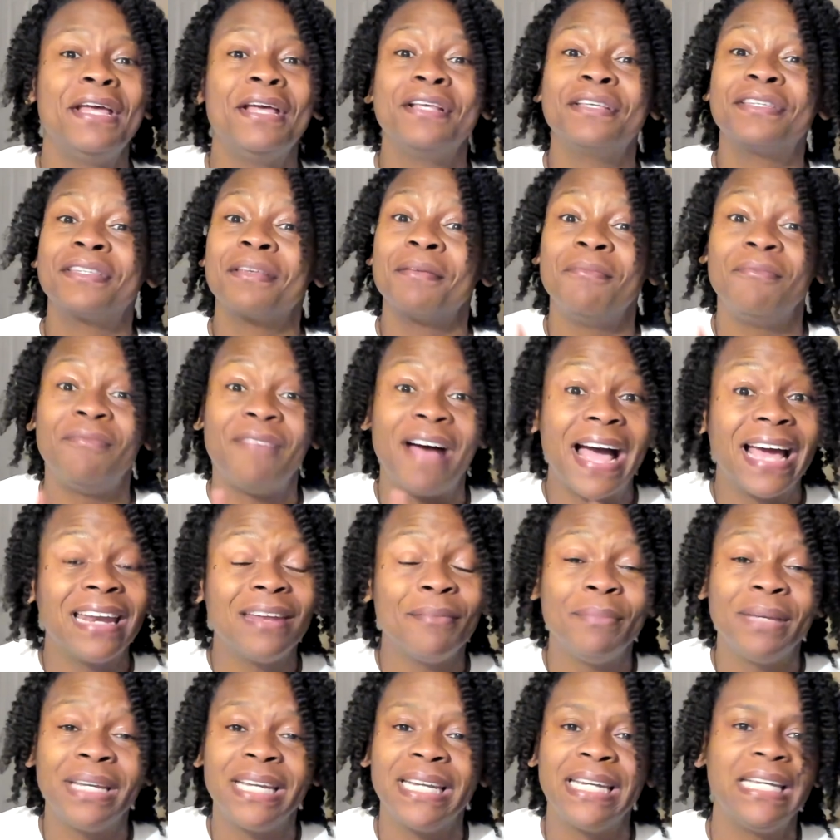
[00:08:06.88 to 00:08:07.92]
some
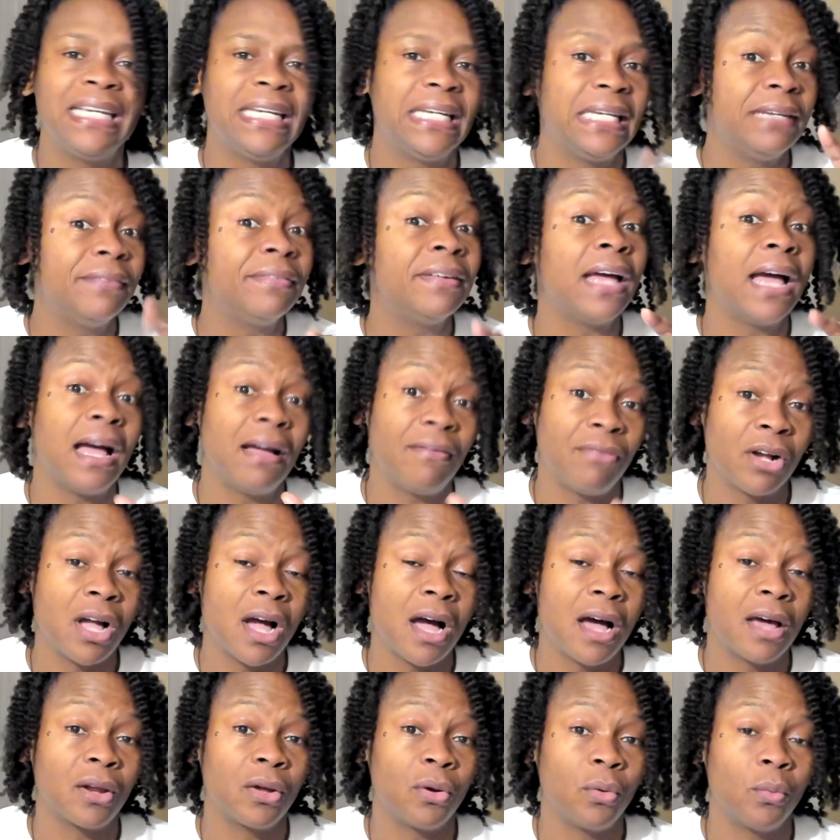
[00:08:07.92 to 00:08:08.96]
vitamin E, even
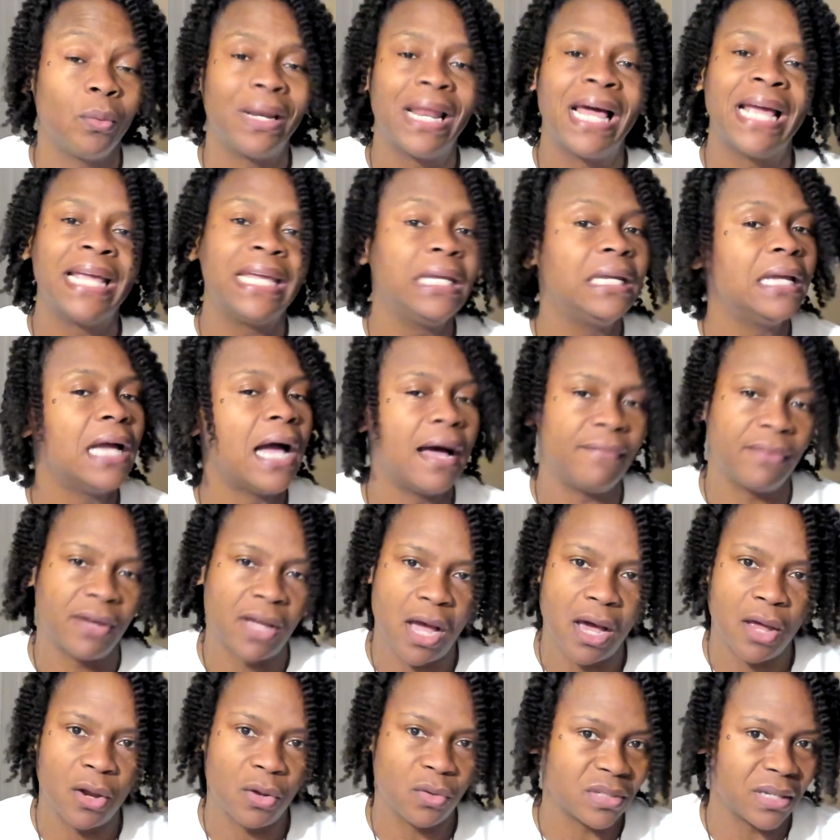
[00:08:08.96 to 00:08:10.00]
avocado. Well, I eat
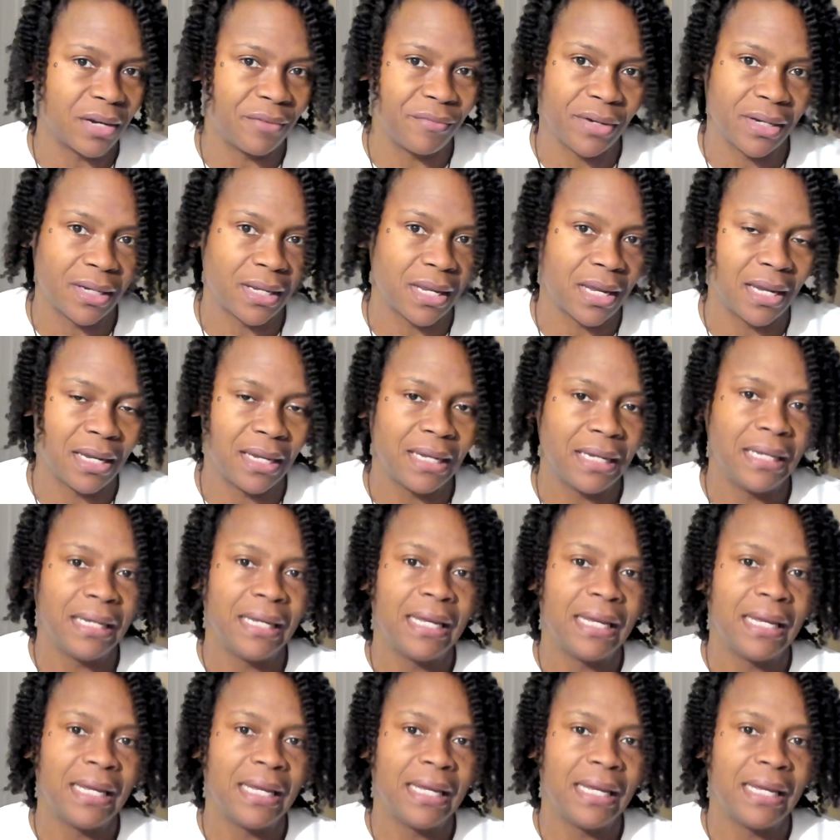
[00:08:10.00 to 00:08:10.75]
avocados every day.